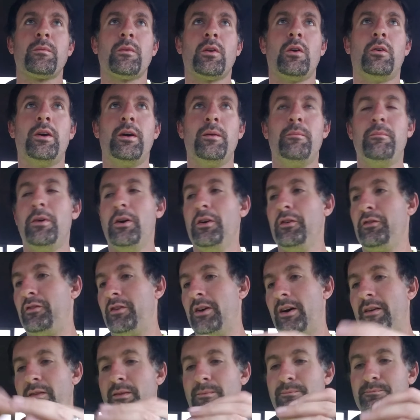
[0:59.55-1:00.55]
Well, most
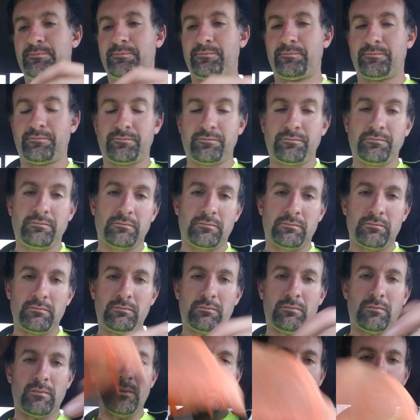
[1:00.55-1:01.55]
of them
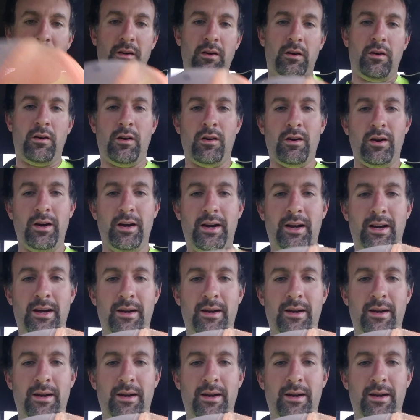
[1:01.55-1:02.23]
are